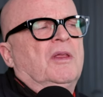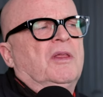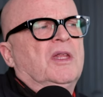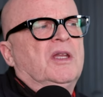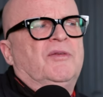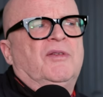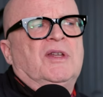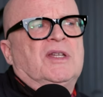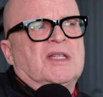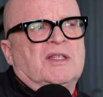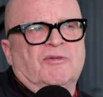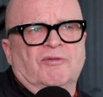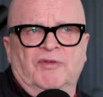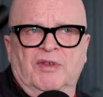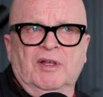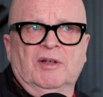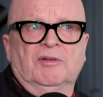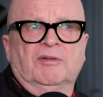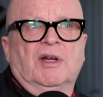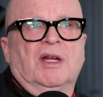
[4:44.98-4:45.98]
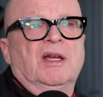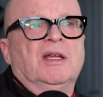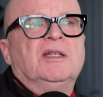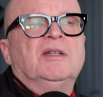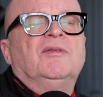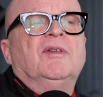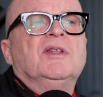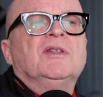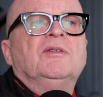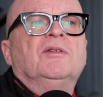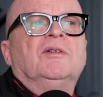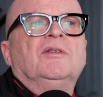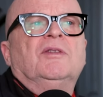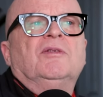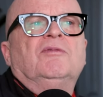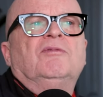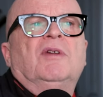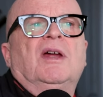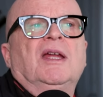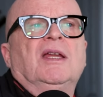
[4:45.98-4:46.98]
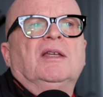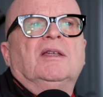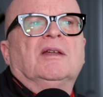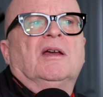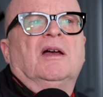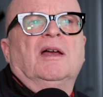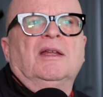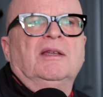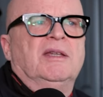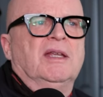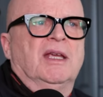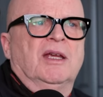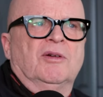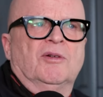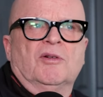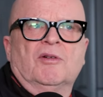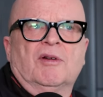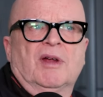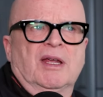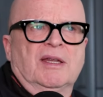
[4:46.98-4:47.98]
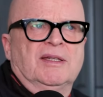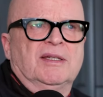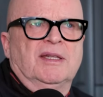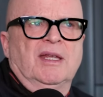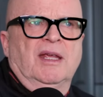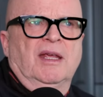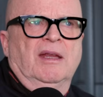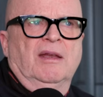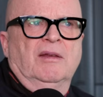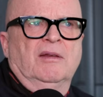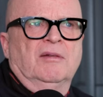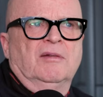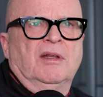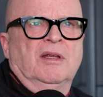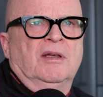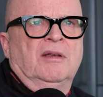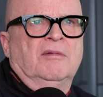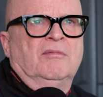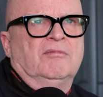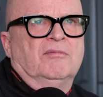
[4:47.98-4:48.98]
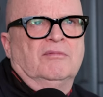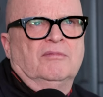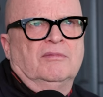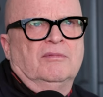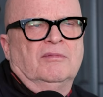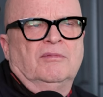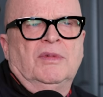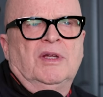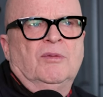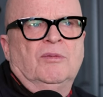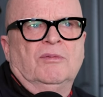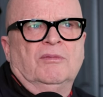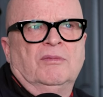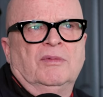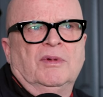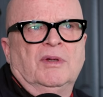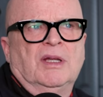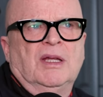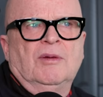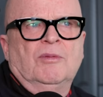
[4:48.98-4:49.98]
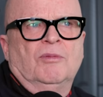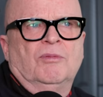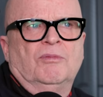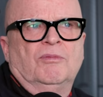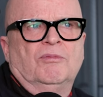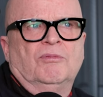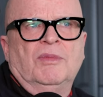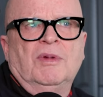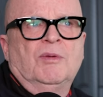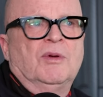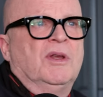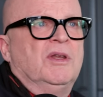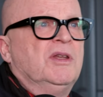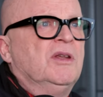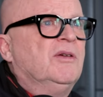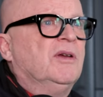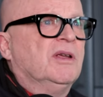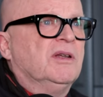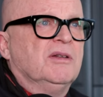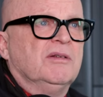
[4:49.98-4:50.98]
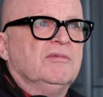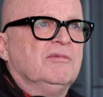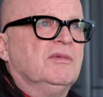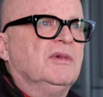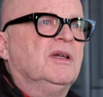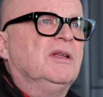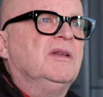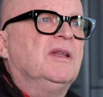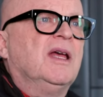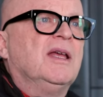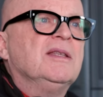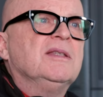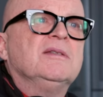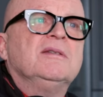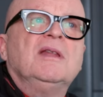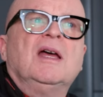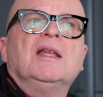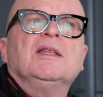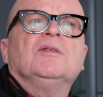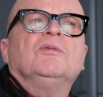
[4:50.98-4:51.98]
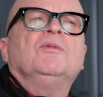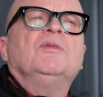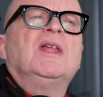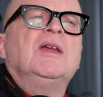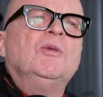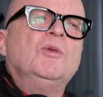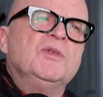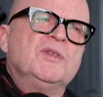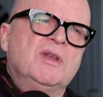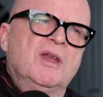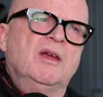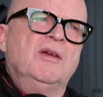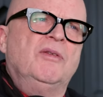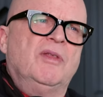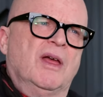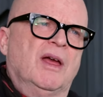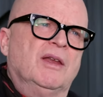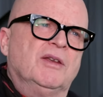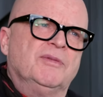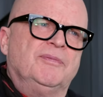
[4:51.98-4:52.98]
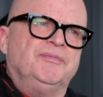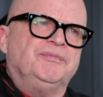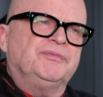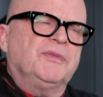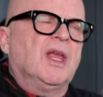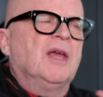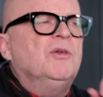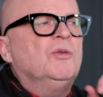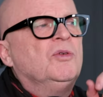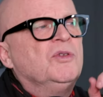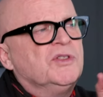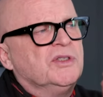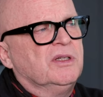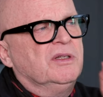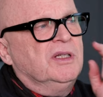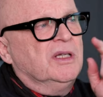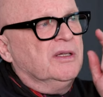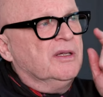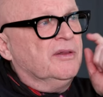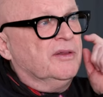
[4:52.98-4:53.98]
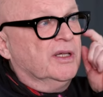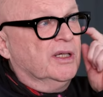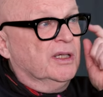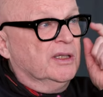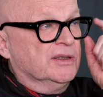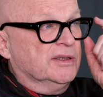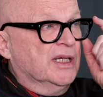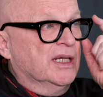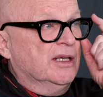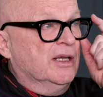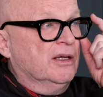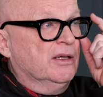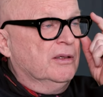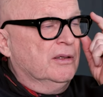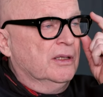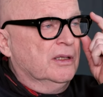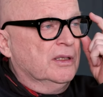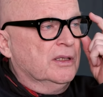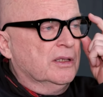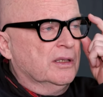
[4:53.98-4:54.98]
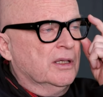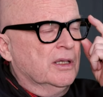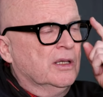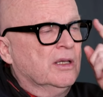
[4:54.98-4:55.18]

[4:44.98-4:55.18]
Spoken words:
if it doesn't feel right, if it's not the right idea or right scene, then we won't do it. And that's they always know that. And also the other thing is, they know that